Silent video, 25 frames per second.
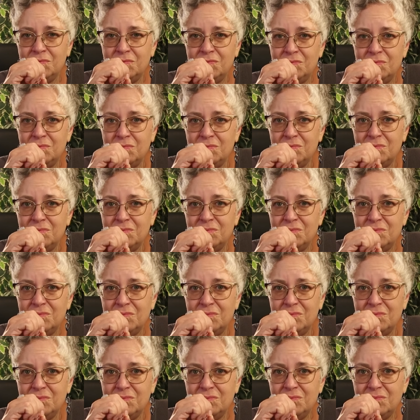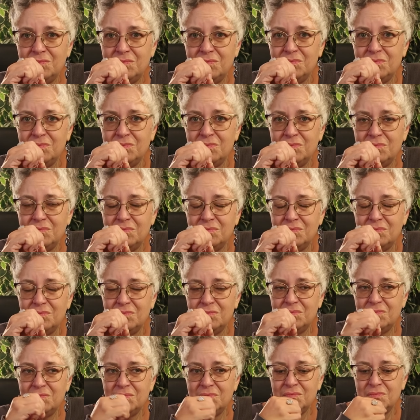
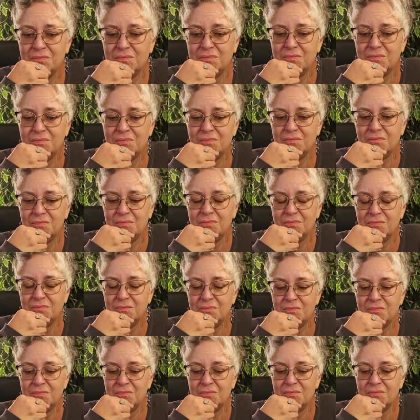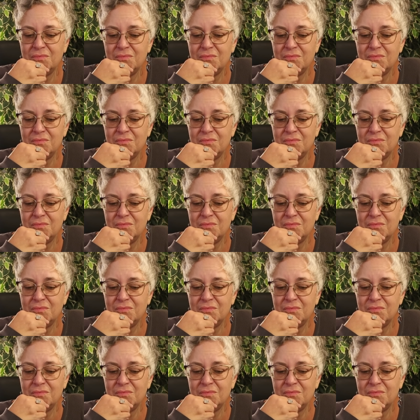Nothing is said.